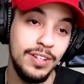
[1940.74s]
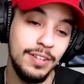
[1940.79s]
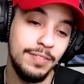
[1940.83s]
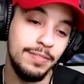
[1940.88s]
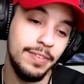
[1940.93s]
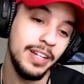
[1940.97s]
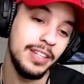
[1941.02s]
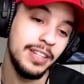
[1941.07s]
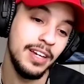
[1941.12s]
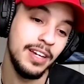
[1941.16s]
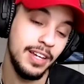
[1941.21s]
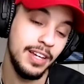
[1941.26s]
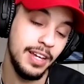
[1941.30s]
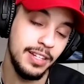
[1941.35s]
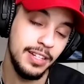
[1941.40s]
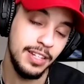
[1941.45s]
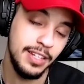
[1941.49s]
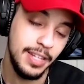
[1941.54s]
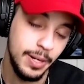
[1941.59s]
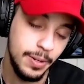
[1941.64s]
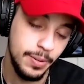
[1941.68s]
the fact that again,
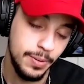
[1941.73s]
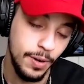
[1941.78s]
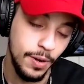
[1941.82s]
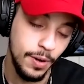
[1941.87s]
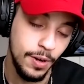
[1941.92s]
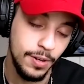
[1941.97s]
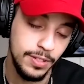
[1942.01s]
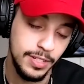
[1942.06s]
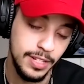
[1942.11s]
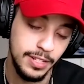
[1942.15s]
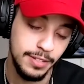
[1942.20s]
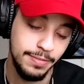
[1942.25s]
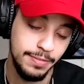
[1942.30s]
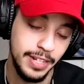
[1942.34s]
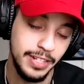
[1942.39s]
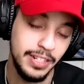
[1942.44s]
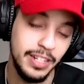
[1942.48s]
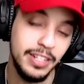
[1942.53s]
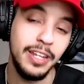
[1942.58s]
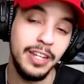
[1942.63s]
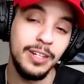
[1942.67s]
that they were all, the
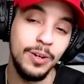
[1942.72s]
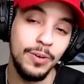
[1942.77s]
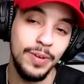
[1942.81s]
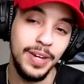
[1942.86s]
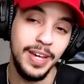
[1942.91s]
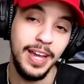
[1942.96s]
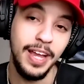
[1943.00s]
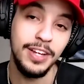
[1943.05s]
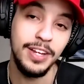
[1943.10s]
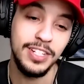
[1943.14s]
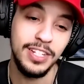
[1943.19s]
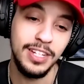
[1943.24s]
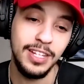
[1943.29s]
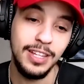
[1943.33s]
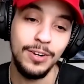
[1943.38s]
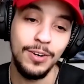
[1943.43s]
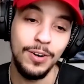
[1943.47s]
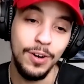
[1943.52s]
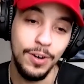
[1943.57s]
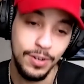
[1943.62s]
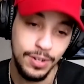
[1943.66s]
fact that they don't age, that
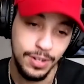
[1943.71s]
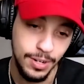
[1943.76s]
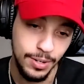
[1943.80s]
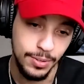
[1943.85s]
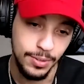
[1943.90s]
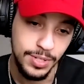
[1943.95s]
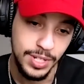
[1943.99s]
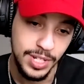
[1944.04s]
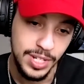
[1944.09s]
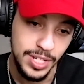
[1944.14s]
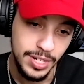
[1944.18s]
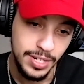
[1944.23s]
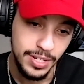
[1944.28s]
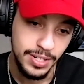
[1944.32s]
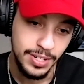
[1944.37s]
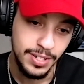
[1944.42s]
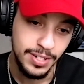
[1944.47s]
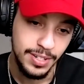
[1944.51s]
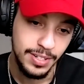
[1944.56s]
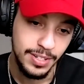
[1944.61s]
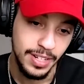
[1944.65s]
they're all ghosts,
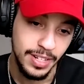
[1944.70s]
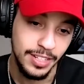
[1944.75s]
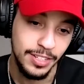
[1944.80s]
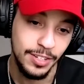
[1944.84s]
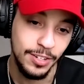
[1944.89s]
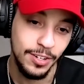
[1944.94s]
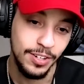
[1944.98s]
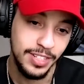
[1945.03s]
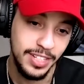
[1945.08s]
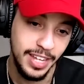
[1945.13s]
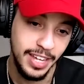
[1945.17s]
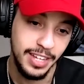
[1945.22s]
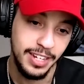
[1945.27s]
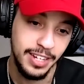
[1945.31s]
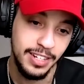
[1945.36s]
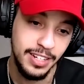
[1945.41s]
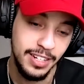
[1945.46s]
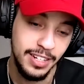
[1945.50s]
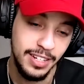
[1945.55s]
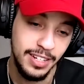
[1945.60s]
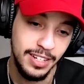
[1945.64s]
like they're all
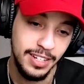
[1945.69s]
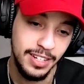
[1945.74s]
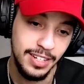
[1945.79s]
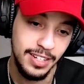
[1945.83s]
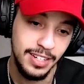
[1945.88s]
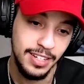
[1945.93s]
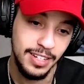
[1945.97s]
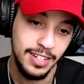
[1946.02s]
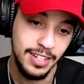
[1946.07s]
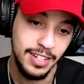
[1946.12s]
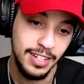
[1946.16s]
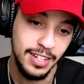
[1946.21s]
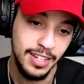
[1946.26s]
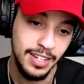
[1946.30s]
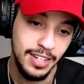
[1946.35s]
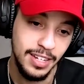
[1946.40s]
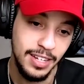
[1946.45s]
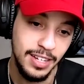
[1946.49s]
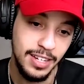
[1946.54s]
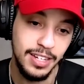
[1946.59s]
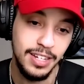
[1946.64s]
dead.
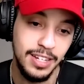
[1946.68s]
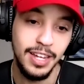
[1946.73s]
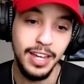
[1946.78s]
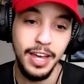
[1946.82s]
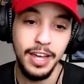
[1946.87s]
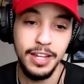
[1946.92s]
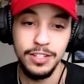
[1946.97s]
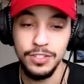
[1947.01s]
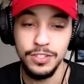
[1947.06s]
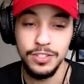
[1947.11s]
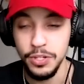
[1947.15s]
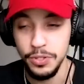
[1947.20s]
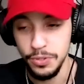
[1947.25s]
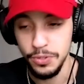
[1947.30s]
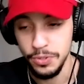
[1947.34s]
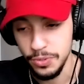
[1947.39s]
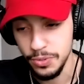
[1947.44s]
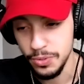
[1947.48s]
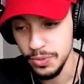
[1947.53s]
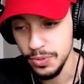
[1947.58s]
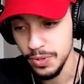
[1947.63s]
And
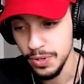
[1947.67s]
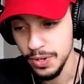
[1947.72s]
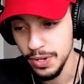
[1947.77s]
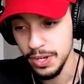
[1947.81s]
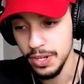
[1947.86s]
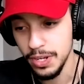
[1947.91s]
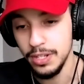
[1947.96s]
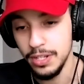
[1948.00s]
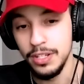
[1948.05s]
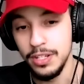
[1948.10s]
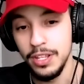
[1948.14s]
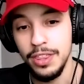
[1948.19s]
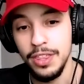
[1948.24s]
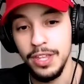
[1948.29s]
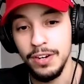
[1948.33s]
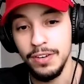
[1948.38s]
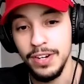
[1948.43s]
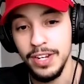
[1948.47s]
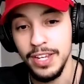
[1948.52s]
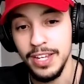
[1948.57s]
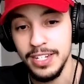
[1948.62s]
2, the
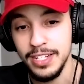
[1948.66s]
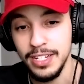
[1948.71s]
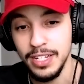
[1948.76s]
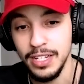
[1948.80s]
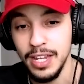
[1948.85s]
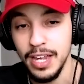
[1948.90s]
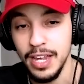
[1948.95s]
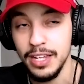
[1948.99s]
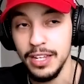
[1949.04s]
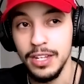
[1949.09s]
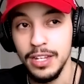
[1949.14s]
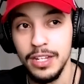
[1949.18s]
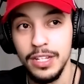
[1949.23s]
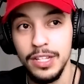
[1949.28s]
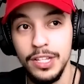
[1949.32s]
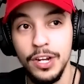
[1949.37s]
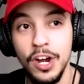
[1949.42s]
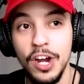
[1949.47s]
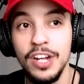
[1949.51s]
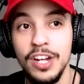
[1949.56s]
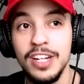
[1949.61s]
theory is that like
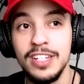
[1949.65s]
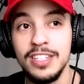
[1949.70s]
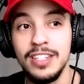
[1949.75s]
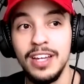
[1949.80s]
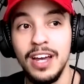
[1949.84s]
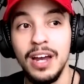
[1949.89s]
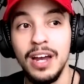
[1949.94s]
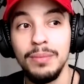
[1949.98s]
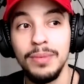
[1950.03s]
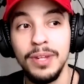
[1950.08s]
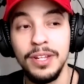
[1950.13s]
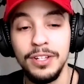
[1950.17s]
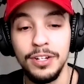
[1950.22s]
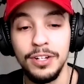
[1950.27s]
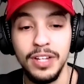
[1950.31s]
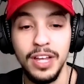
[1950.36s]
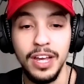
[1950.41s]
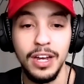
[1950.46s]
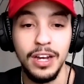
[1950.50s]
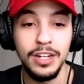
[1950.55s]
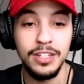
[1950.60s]
during this time that they're
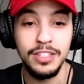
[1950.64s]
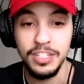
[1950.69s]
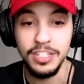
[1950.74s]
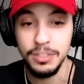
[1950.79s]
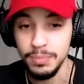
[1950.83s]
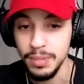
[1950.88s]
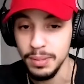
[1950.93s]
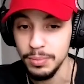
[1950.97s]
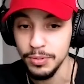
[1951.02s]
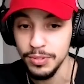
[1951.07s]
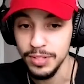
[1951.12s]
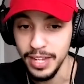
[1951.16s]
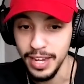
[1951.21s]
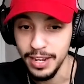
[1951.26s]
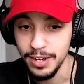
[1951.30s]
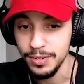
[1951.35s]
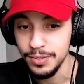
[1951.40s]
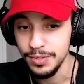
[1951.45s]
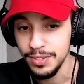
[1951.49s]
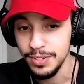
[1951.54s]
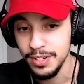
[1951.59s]
like hunting people
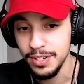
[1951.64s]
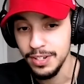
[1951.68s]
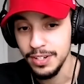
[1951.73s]
down.